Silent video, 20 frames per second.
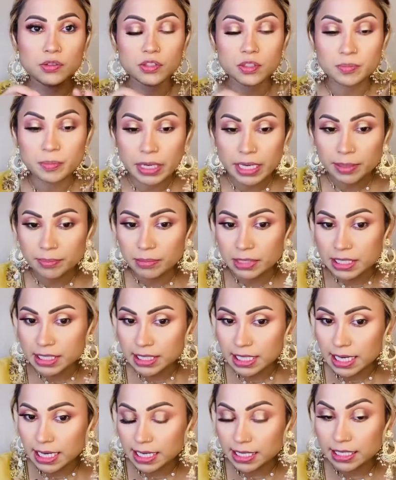my
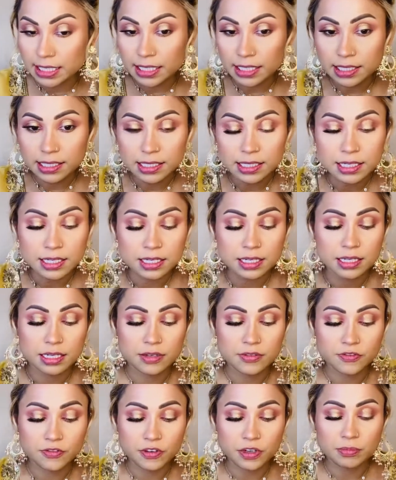mascara
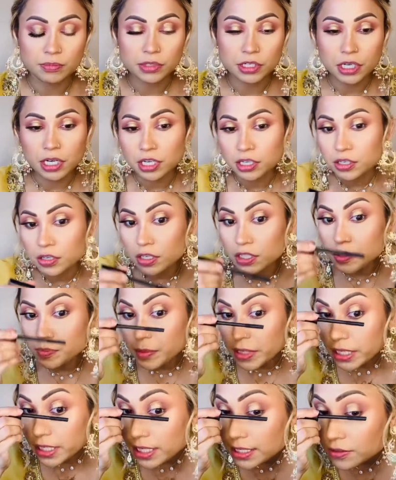from Tarte
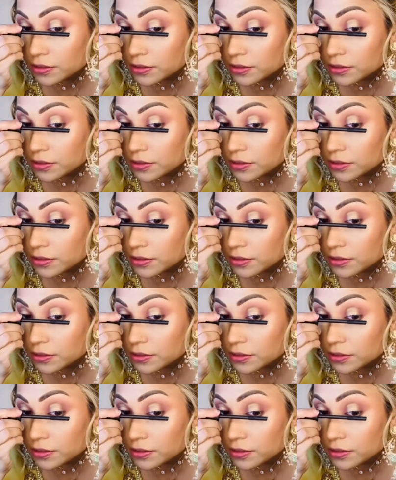Cosmetics.